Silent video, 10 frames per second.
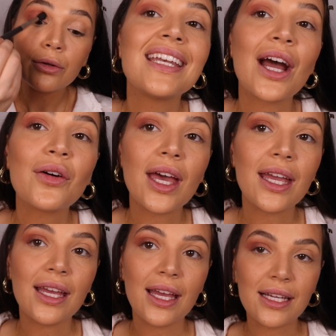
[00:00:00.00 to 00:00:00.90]
Now that
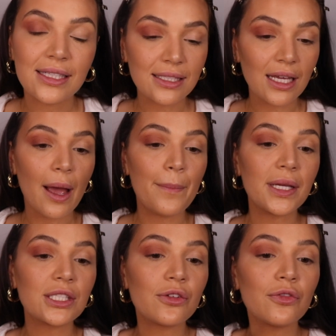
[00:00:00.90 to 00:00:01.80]
it is a
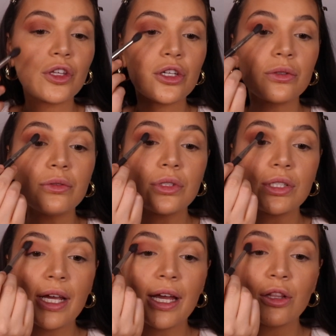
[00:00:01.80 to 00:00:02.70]
bit
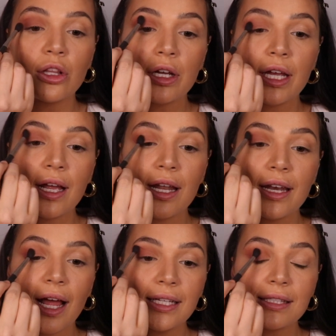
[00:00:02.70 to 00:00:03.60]
diffused and looking
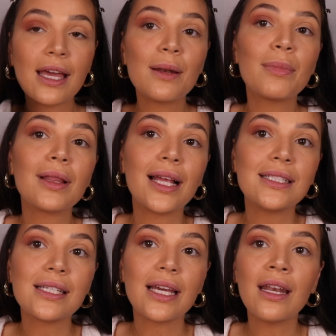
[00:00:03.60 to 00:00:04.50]
nice and
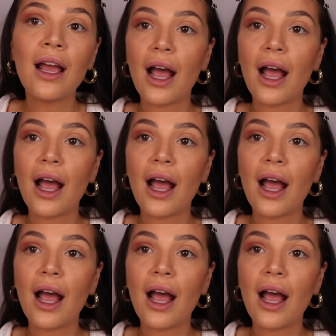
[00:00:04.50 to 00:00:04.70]
blended,